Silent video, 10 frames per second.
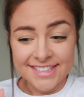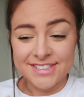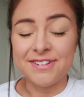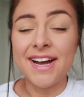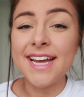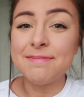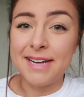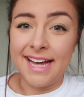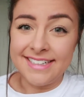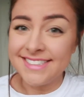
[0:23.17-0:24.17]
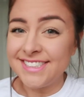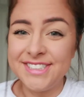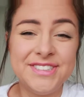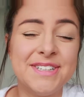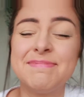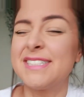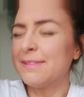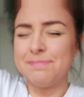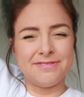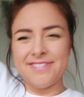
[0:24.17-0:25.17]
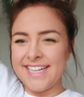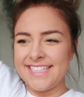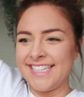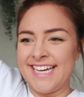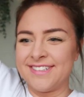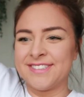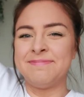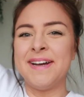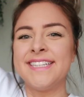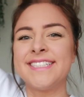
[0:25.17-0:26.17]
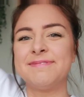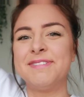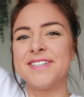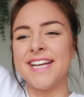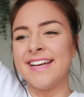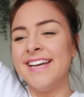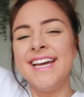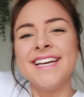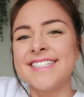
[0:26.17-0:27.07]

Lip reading: So I had planned to jump sprightly out of bed this morning,